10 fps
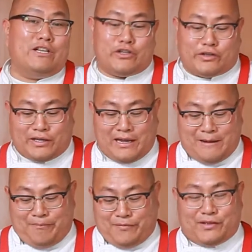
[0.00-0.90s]
just
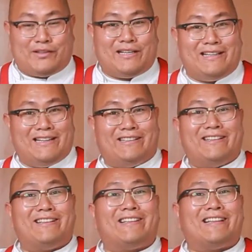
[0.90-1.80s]
this
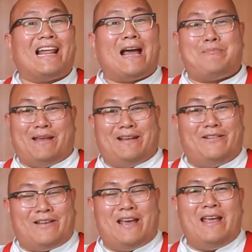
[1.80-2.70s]
slapping,
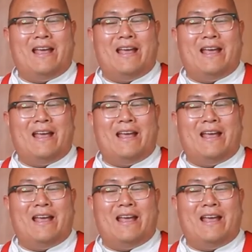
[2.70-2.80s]
okay?